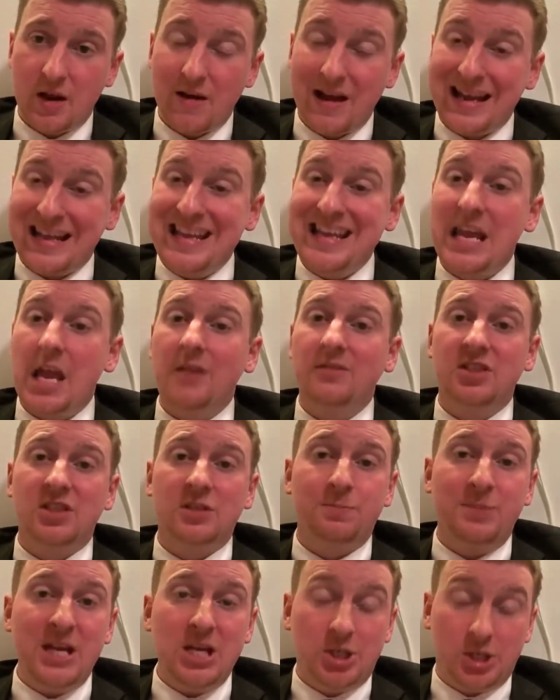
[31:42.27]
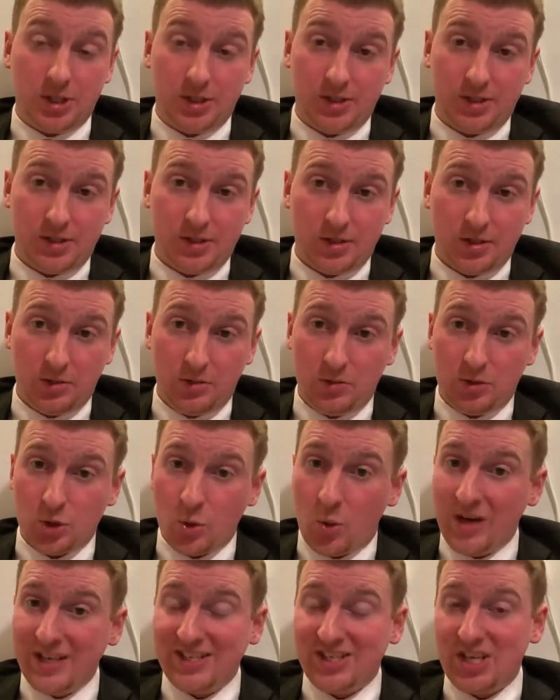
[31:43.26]
And he gave speeches to
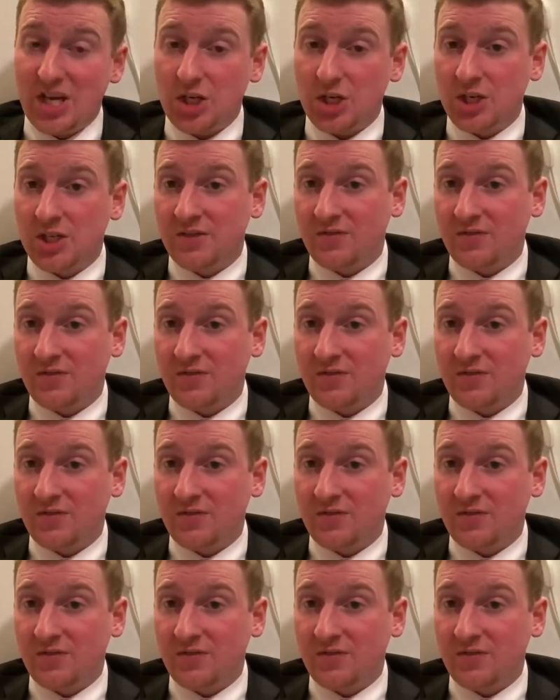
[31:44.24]
joint sessions